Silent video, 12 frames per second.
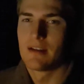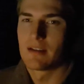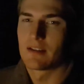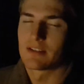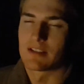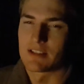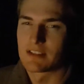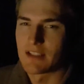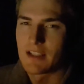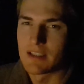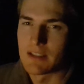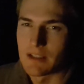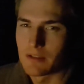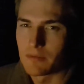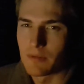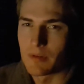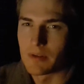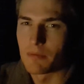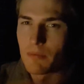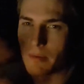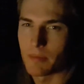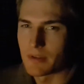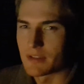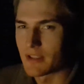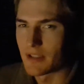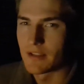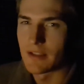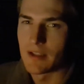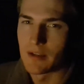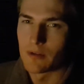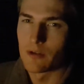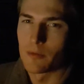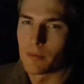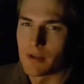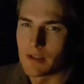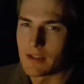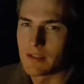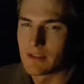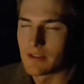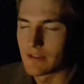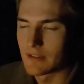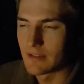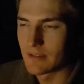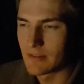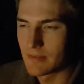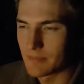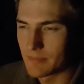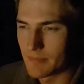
because like second dan's run, the weapons kind of get incorporated into the system.